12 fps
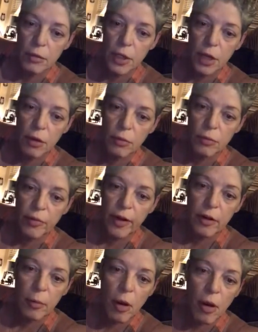you know,
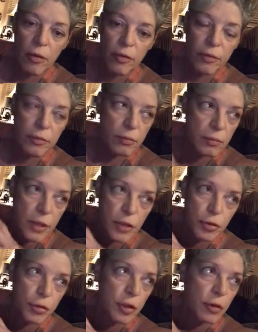firing them off. Make
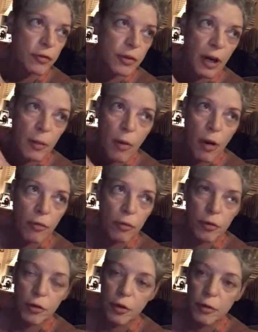sure you don't fire them off
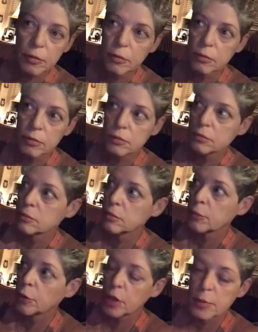or they're going to
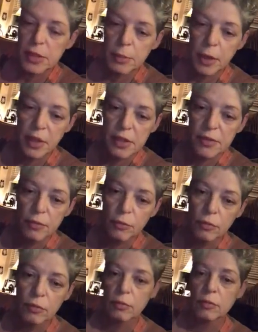burn up somebody's
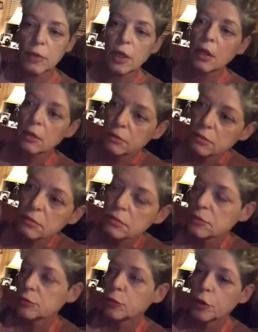
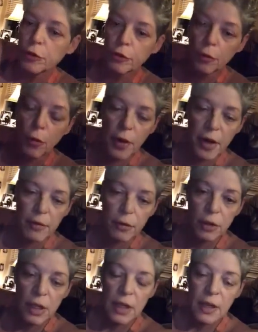roof or
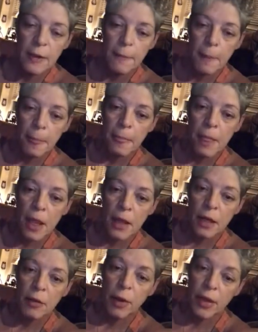whatever.
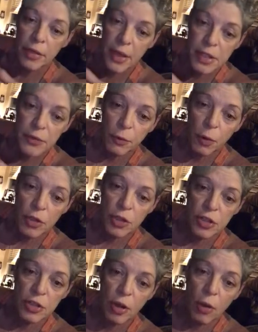And anyway, thanks for
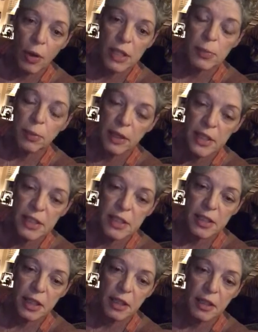watching as always. Please
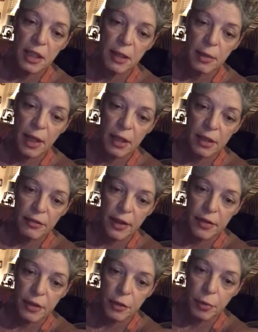continue to keep Kaylee
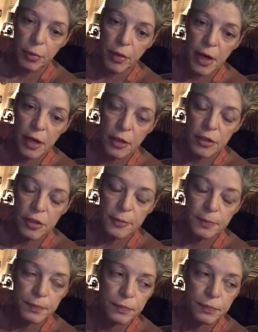Faith in your prayers.